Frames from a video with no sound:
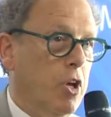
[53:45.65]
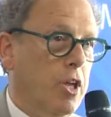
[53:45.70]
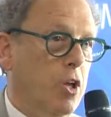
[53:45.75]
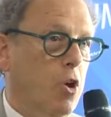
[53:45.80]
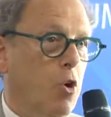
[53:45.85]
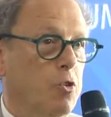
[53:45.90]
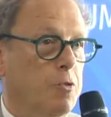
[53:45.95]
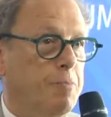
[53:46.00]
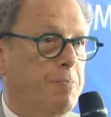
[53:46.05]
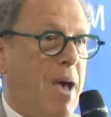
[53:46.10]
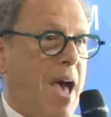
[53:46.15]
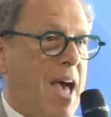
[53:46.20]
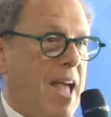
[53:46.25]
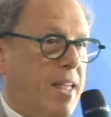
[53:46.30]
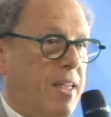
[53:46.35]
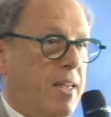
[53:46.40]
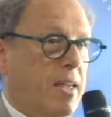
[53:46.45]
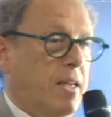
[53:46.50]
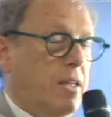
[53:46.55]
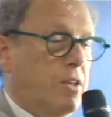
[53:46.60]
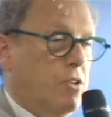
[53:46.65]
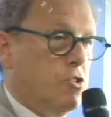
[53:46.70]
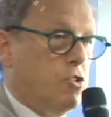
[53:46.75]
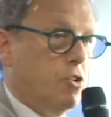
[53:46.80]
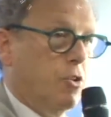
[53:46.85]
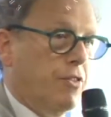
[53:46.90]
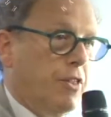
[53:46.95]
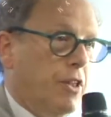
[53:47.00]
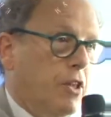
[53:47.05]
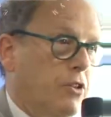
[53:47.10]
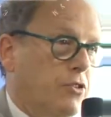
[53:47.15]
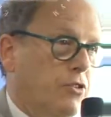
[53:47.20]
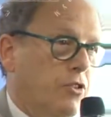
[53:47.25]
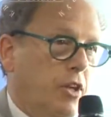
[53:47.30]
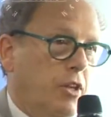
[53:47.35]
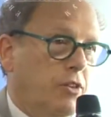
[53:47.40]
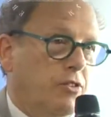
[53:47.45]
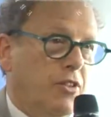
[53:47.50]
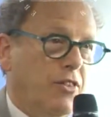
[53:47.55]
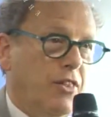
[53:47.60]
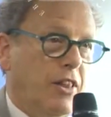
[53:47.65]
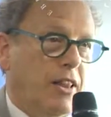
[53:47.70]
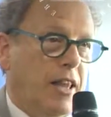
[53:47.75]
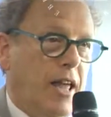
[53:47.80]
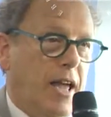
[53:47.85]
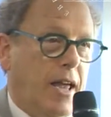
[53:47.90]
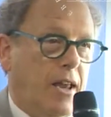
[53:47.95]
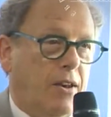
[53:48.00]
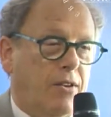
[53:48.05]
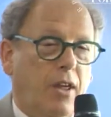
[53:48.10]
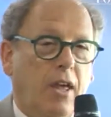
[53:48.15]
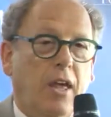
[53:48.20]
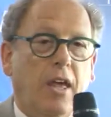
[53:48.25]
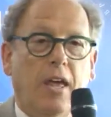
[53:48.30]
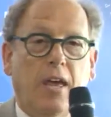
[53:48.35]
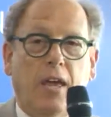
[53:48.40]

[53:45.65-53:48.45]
It goes back into the land.